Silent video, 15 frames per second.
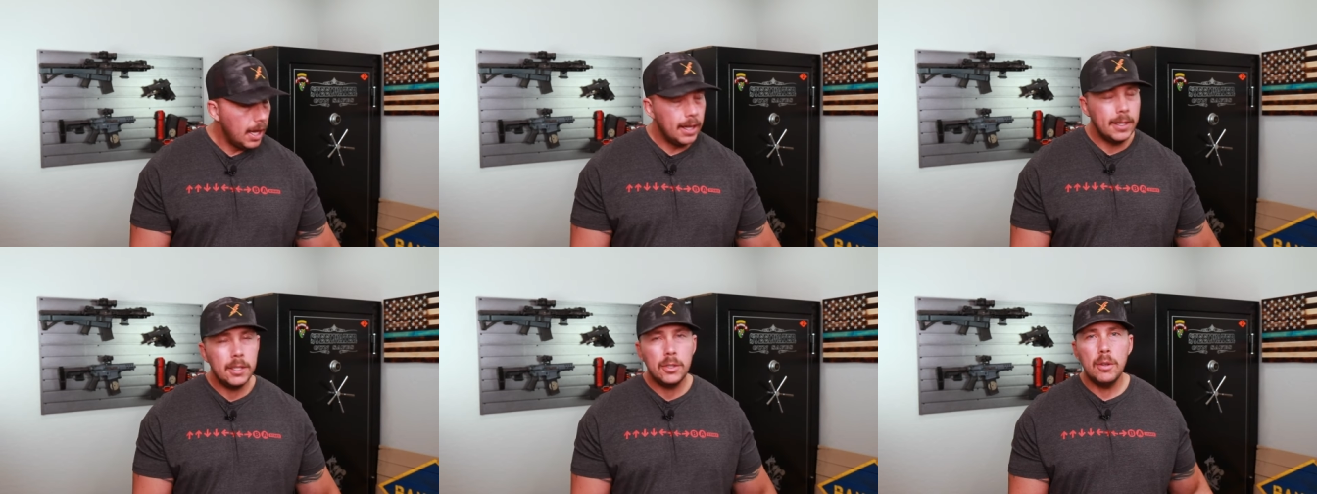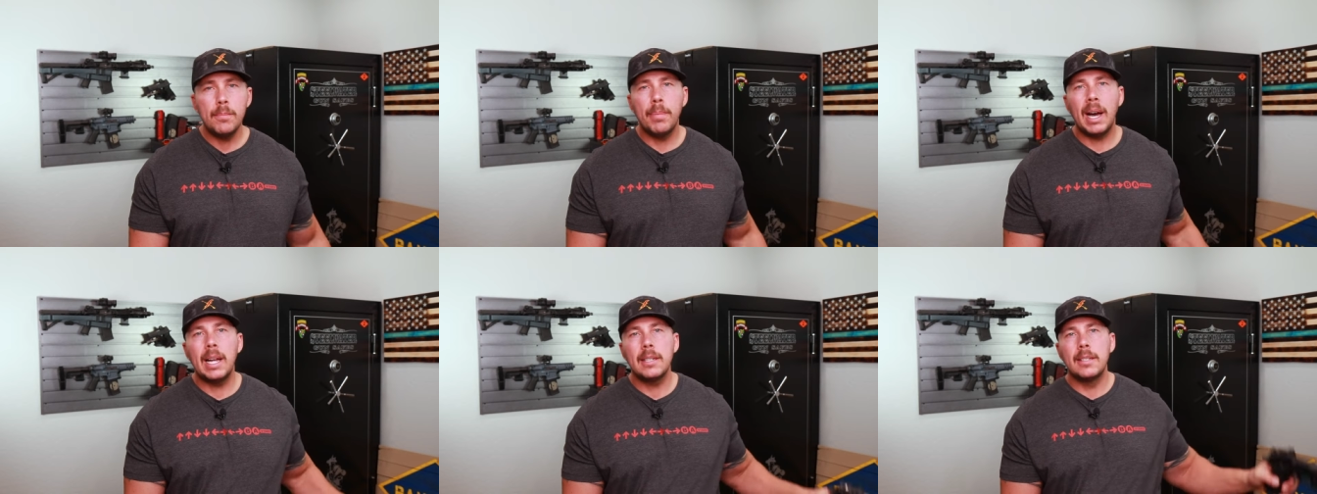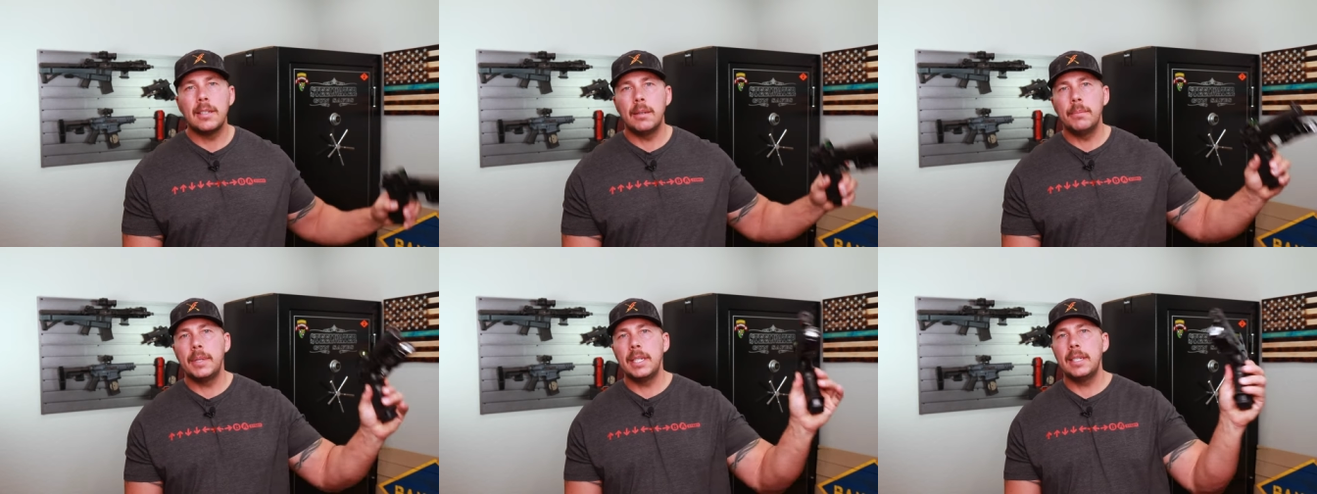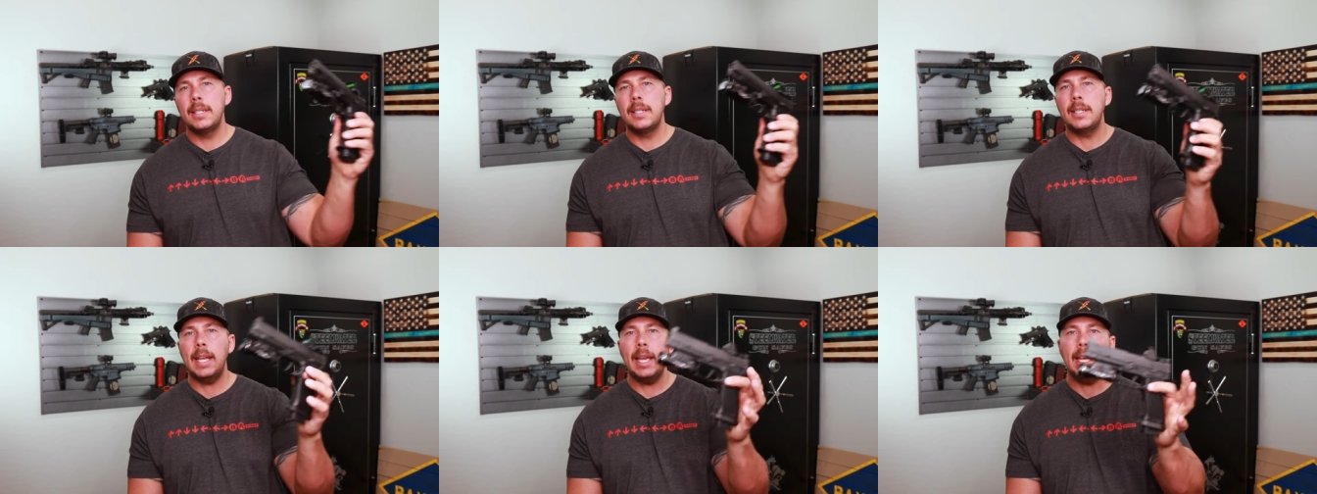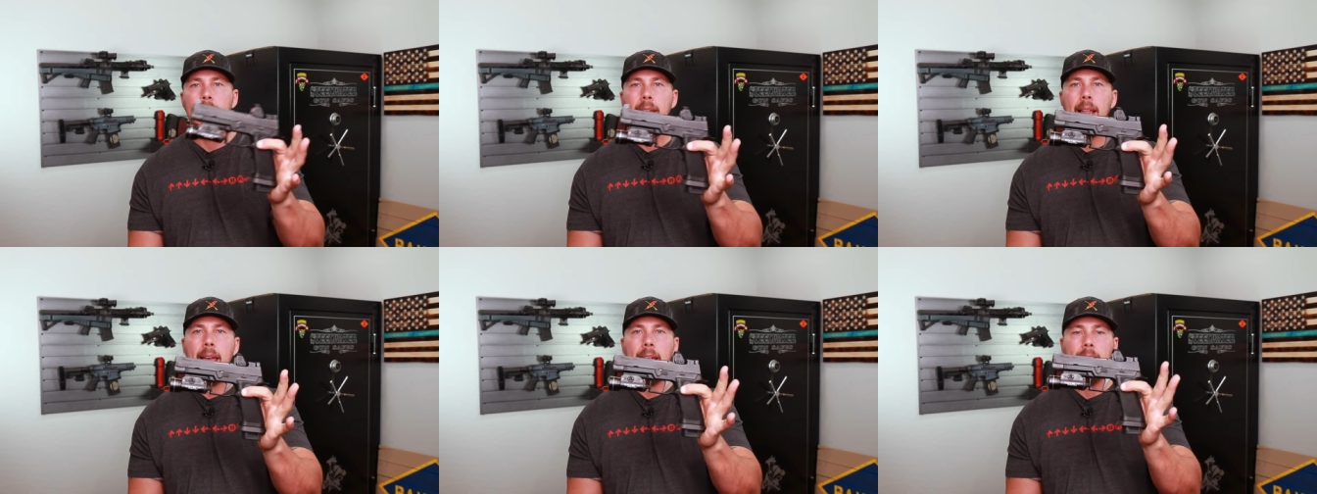unless you bought something, say,
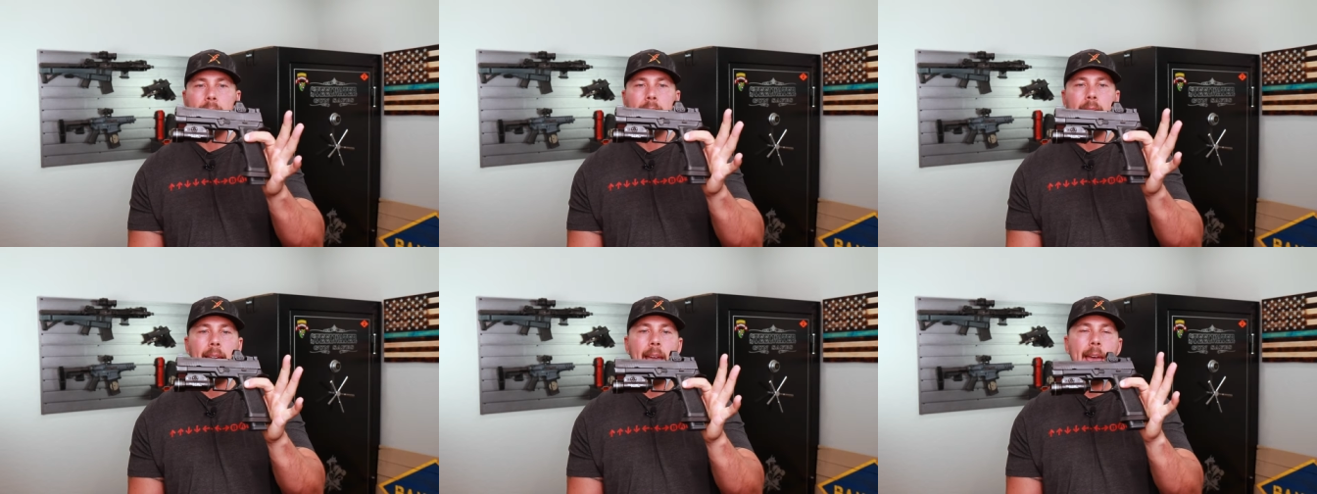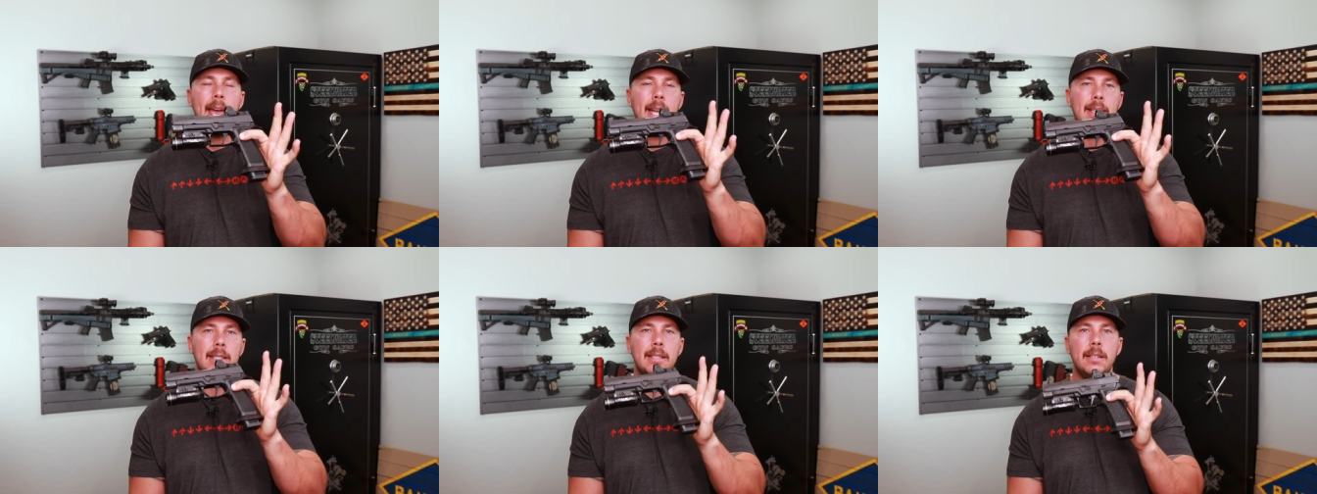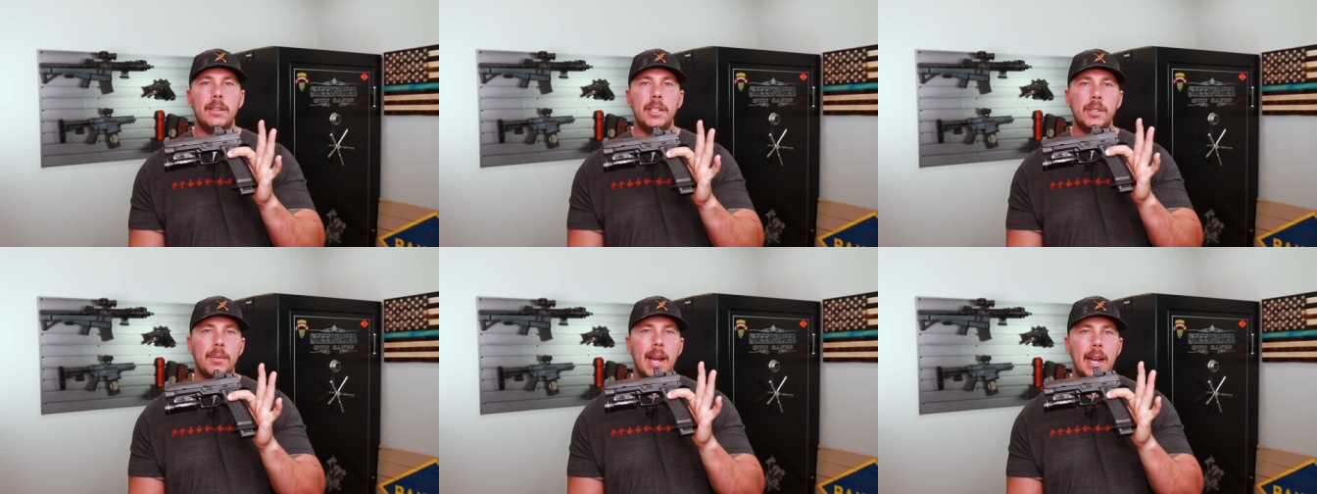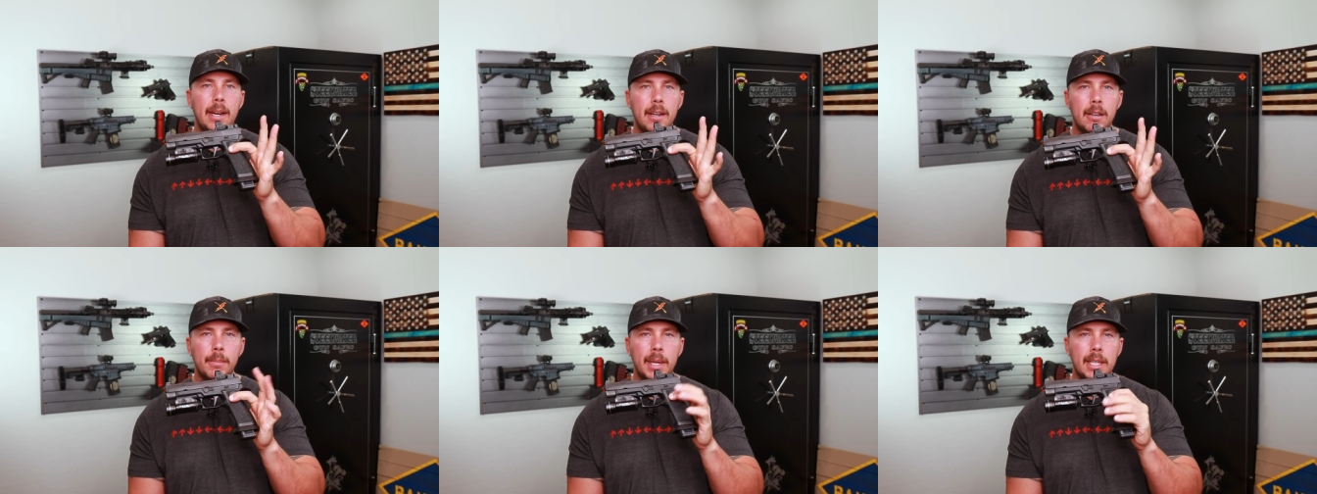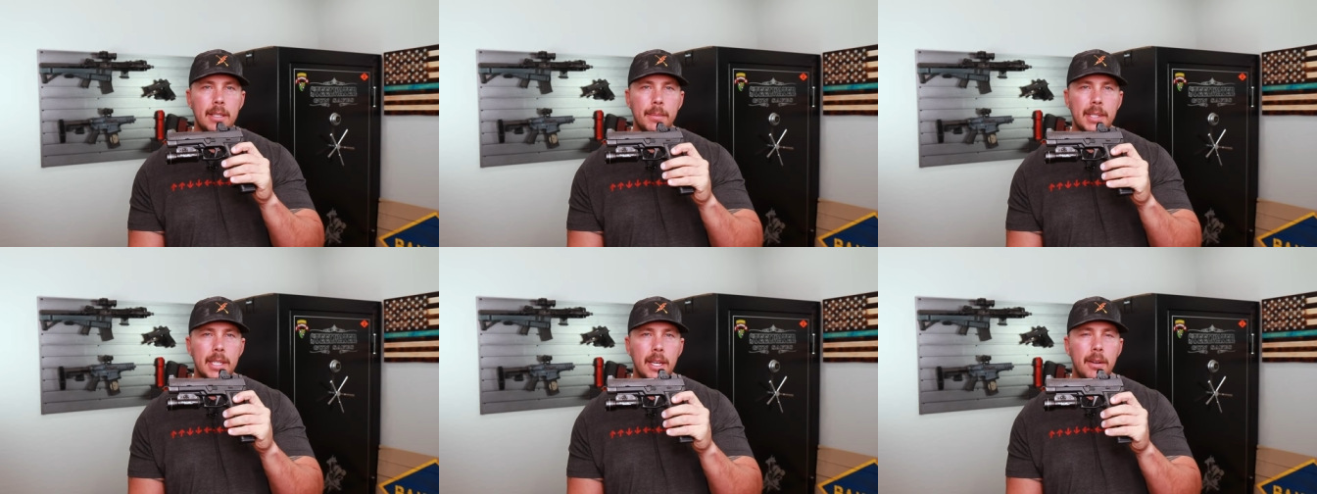like the X series right here, because
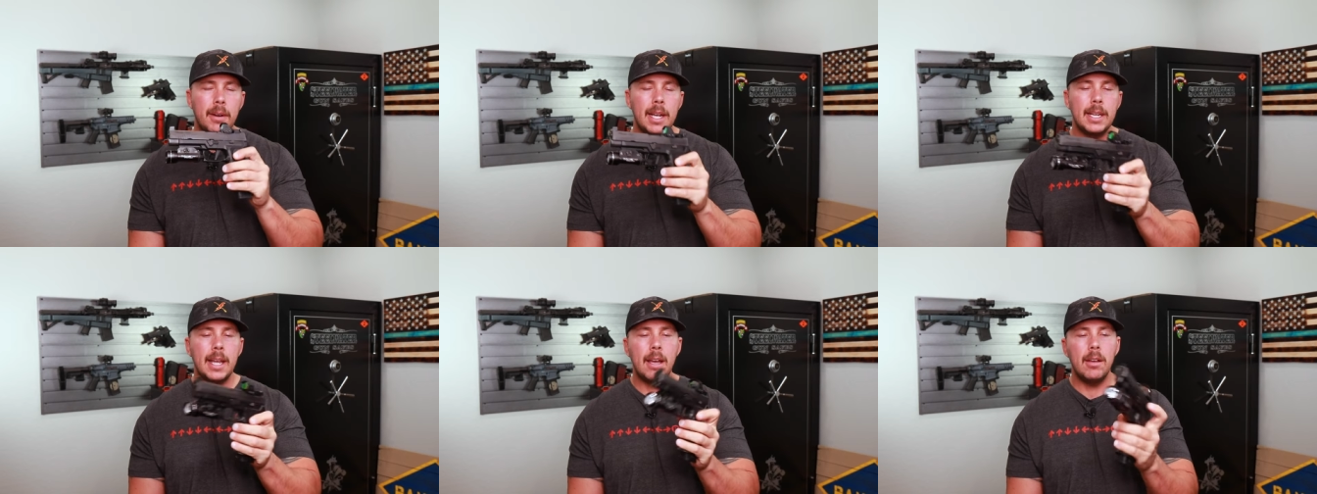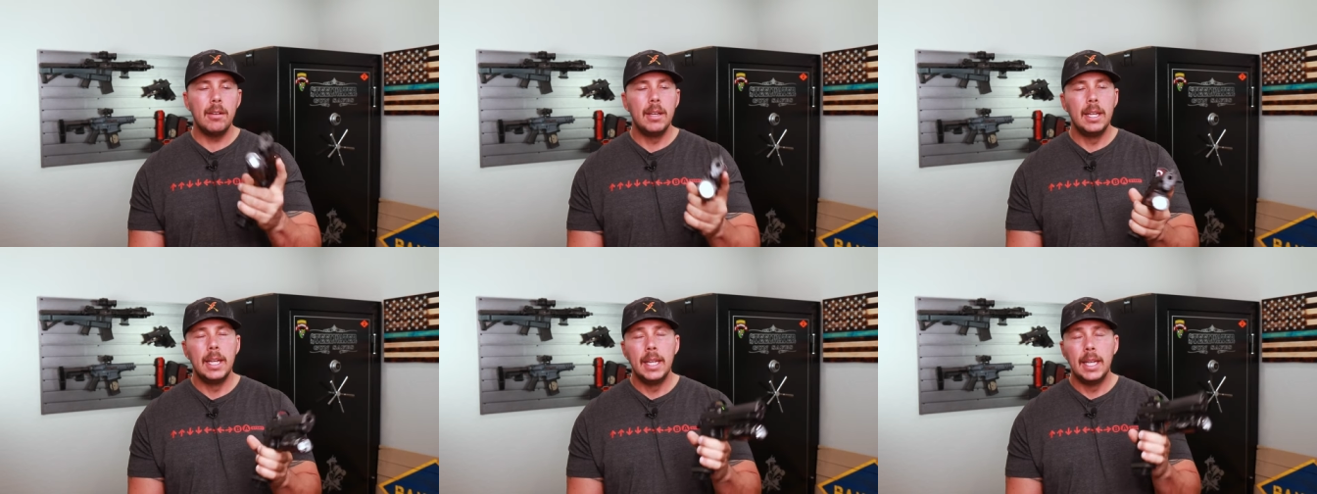I'm gonna tell you right now,